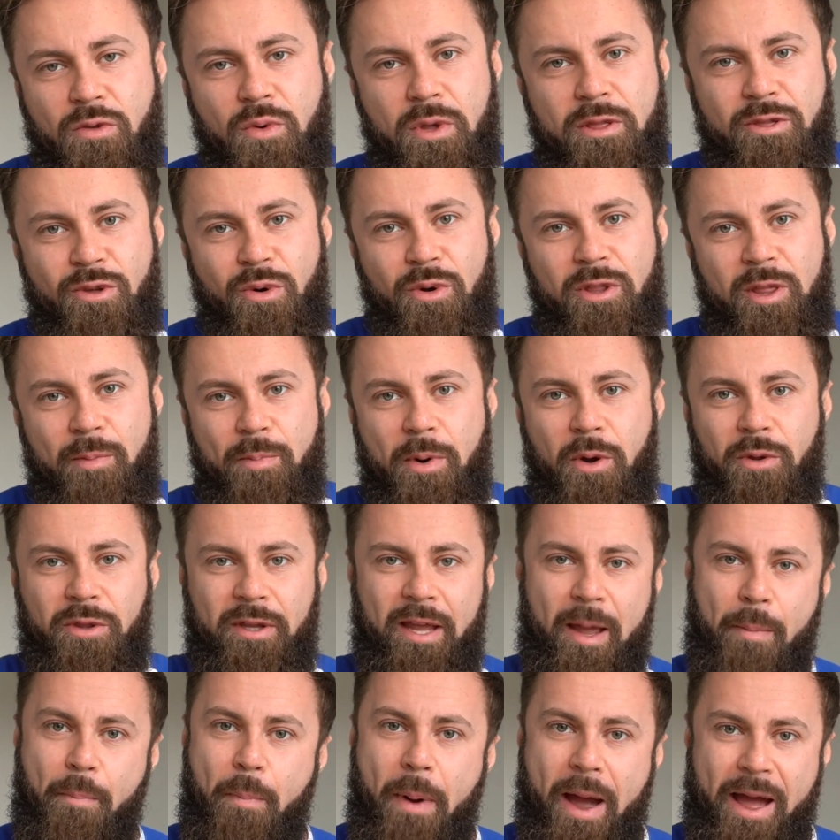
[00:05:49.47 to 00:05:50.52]
we talked about
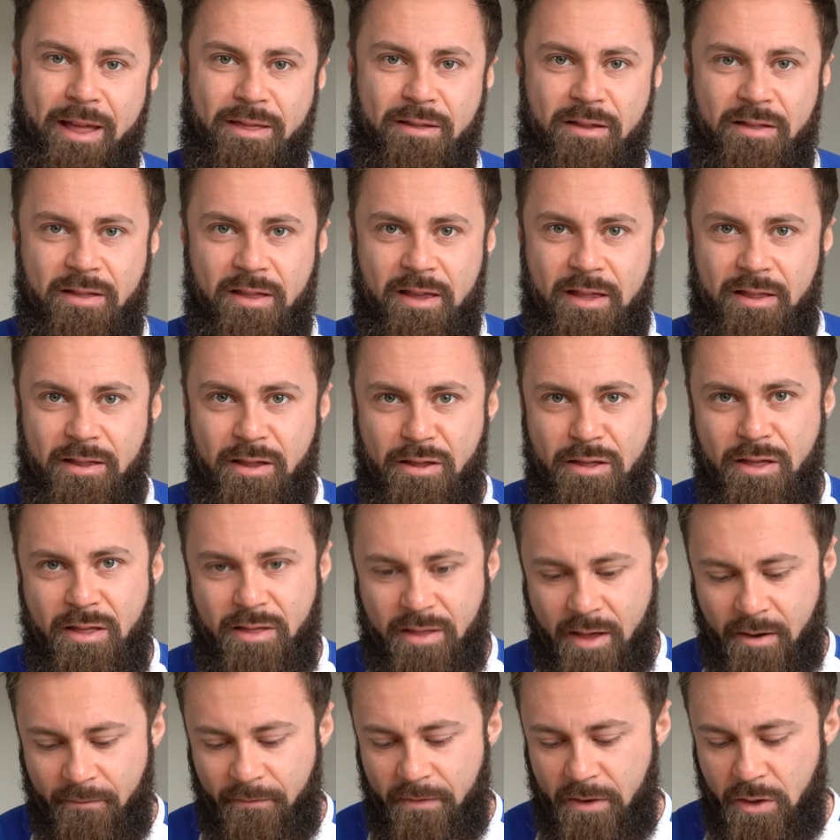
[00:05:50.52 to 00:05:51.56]
capacity, this is
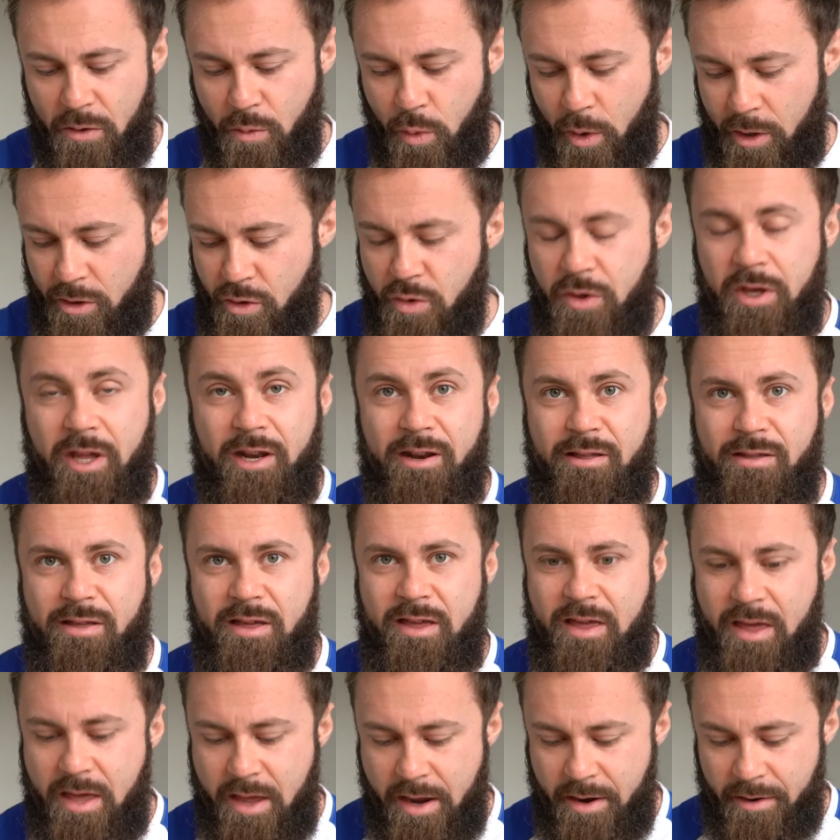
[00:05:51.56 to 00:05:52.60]
something what you can see
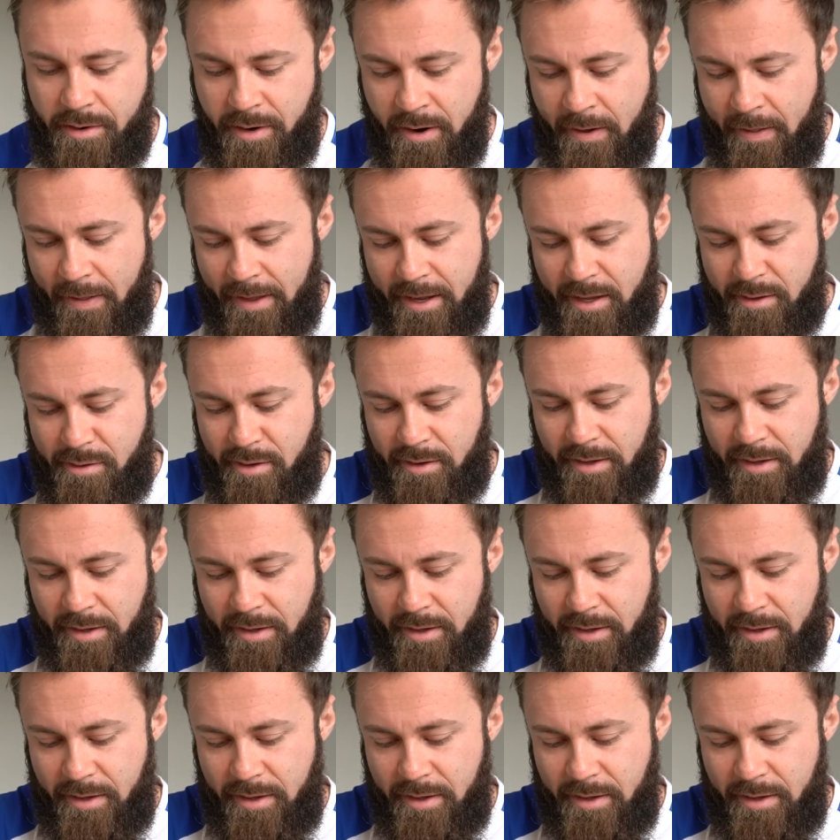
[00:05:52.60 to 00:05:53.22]
here, is that